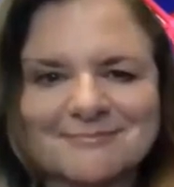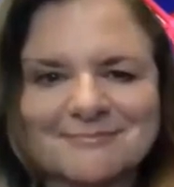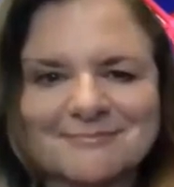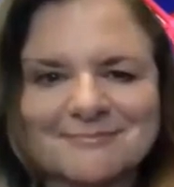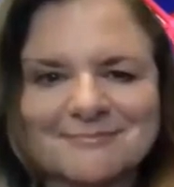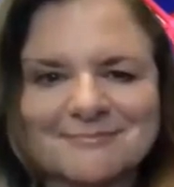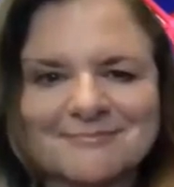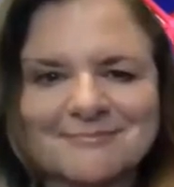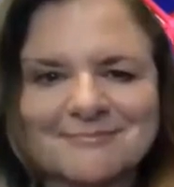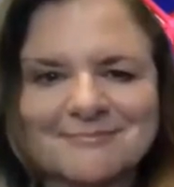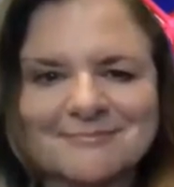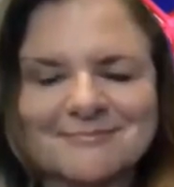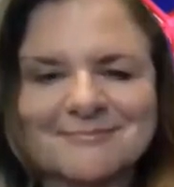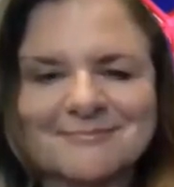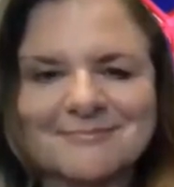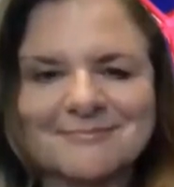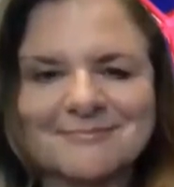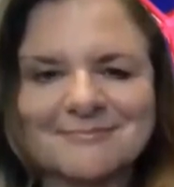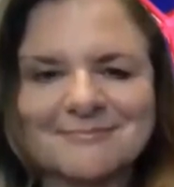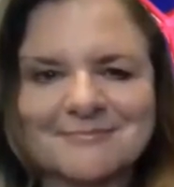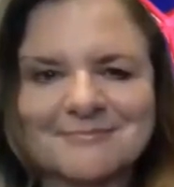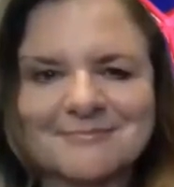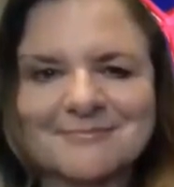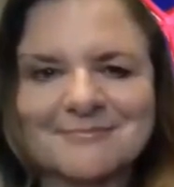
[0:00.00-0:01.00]

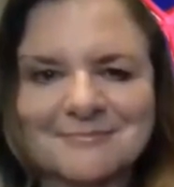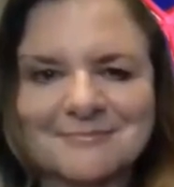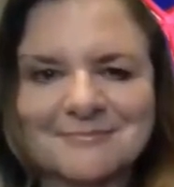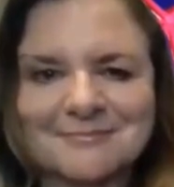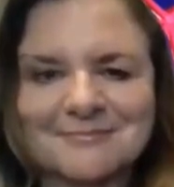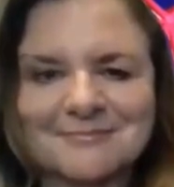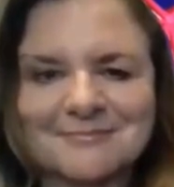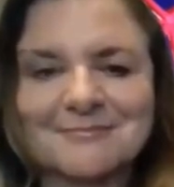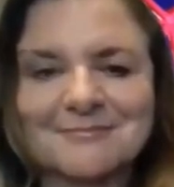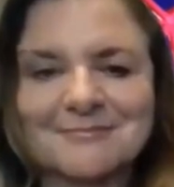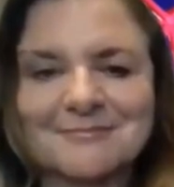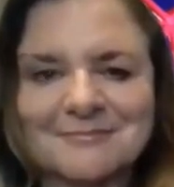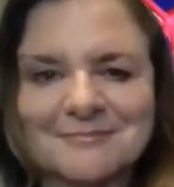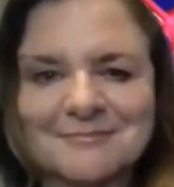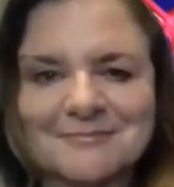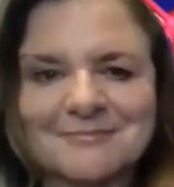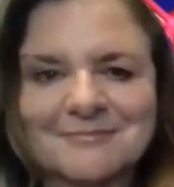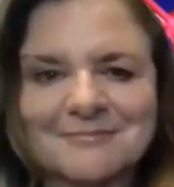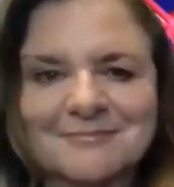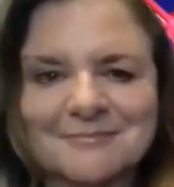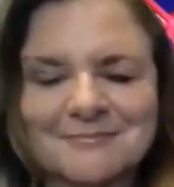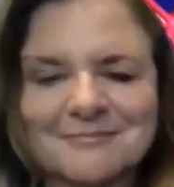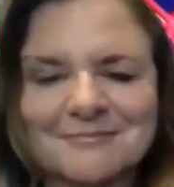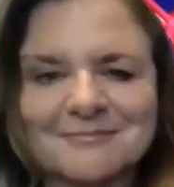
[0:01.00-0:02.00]

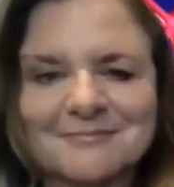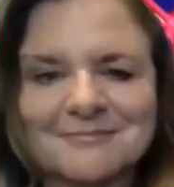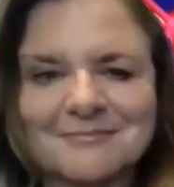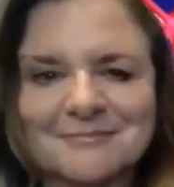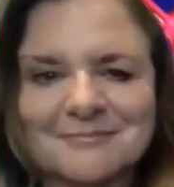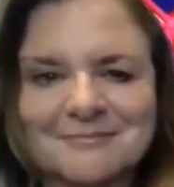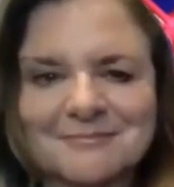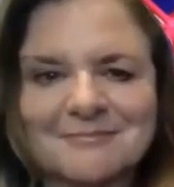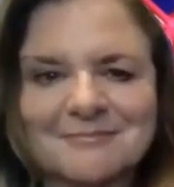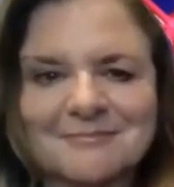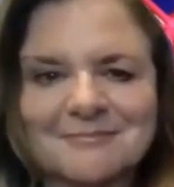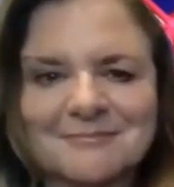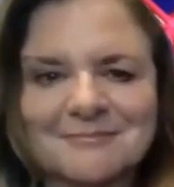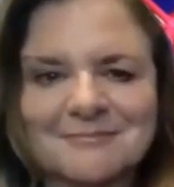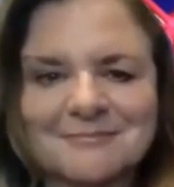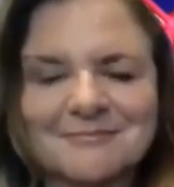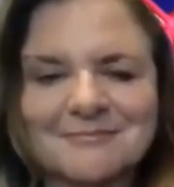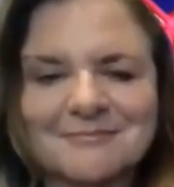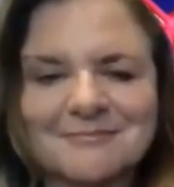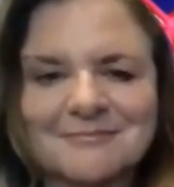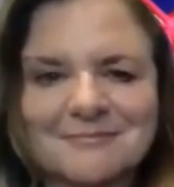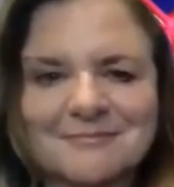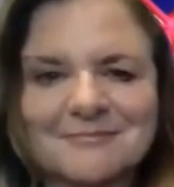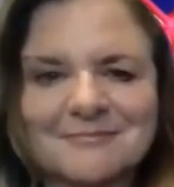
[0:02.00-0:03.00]

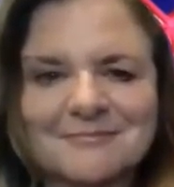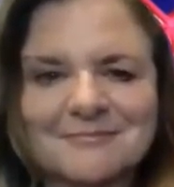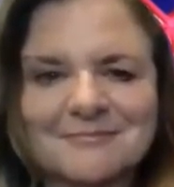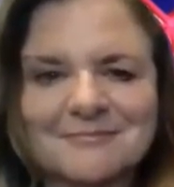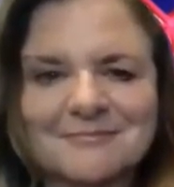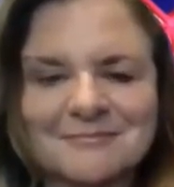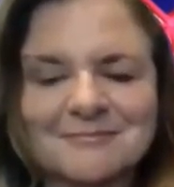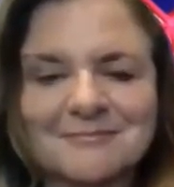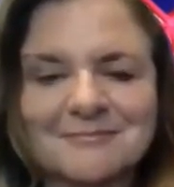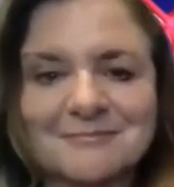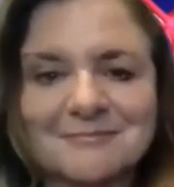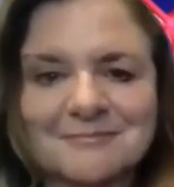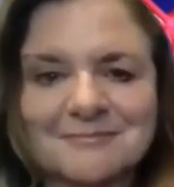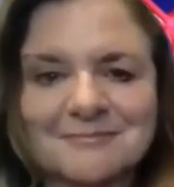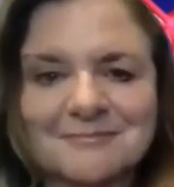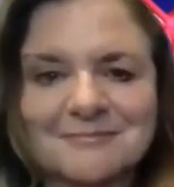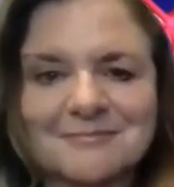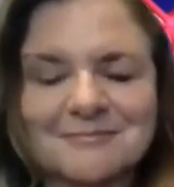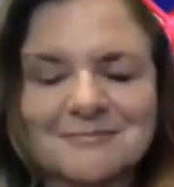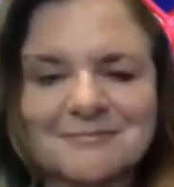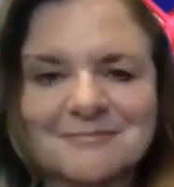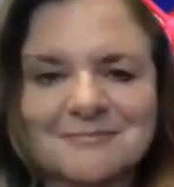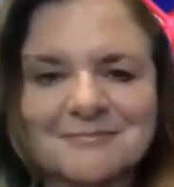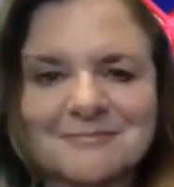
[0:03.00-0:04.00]

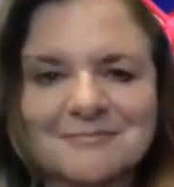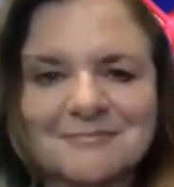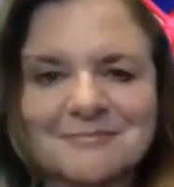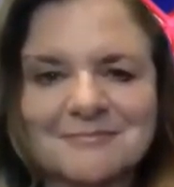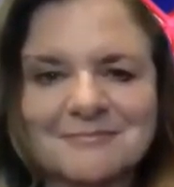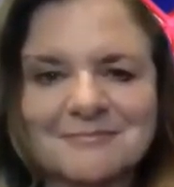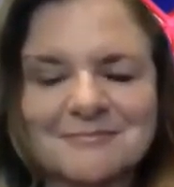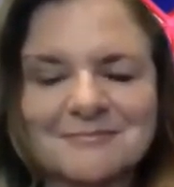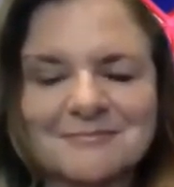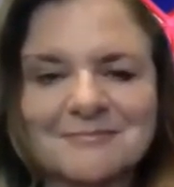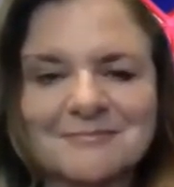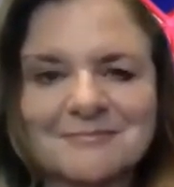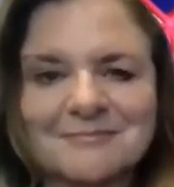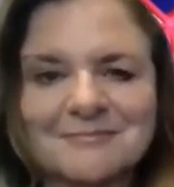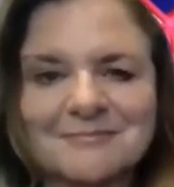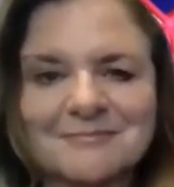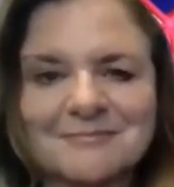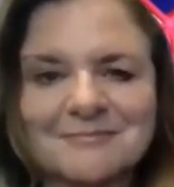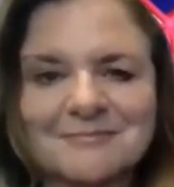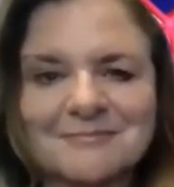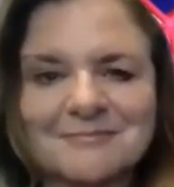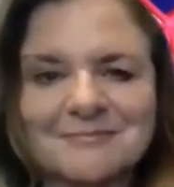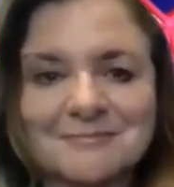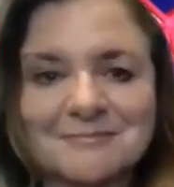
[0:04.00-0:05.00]

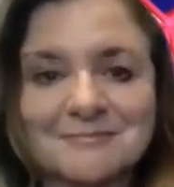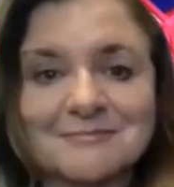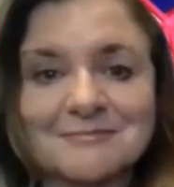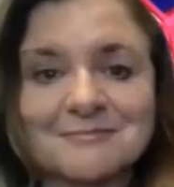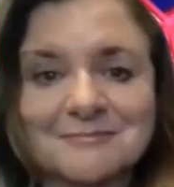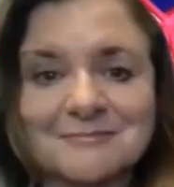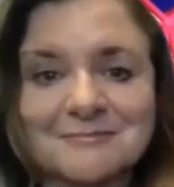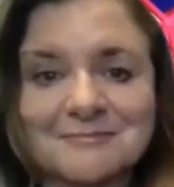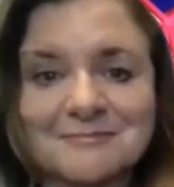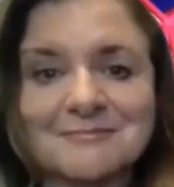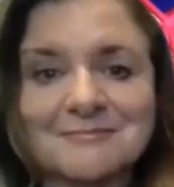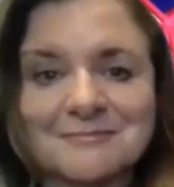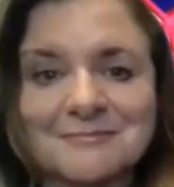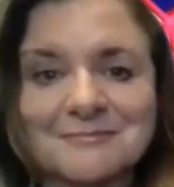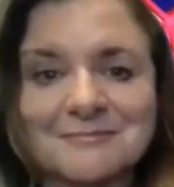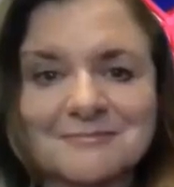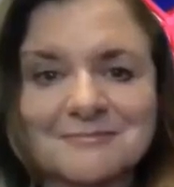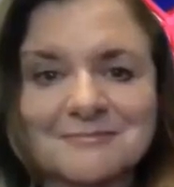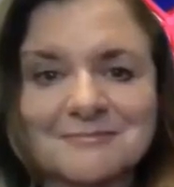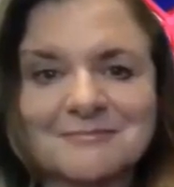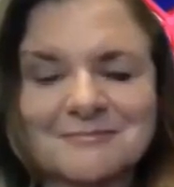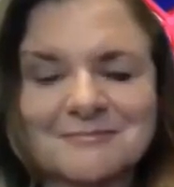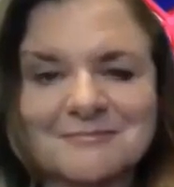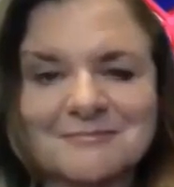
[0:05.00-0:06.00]

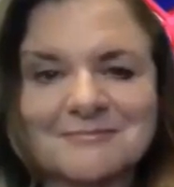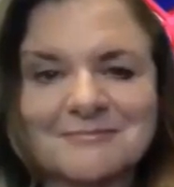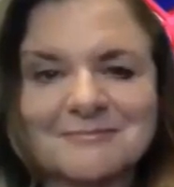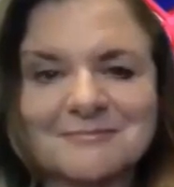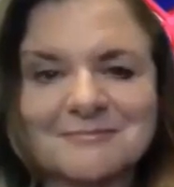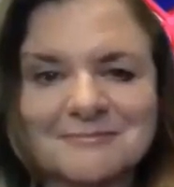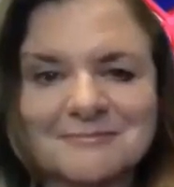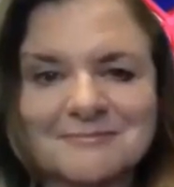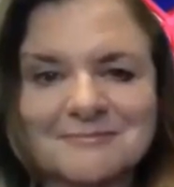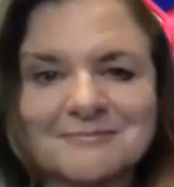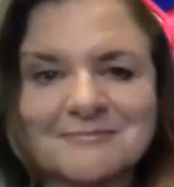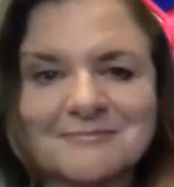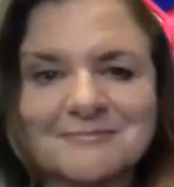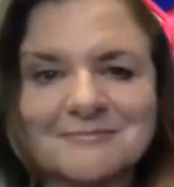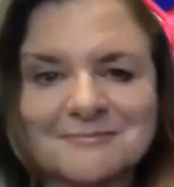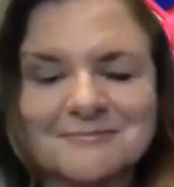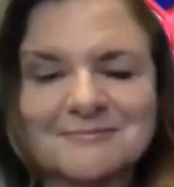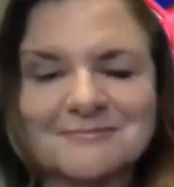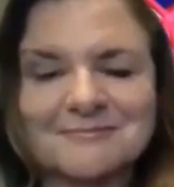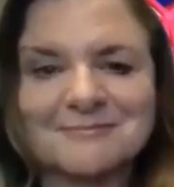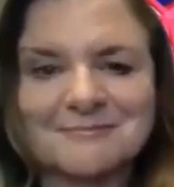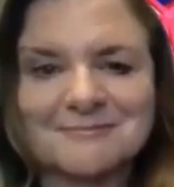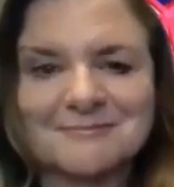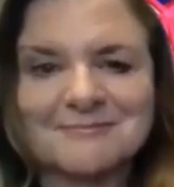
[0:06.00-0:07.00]

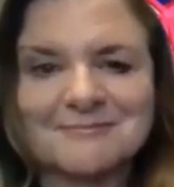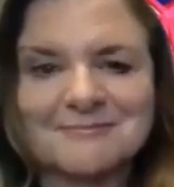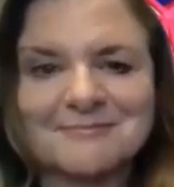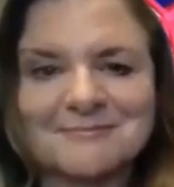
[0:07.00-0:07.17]
[no speech]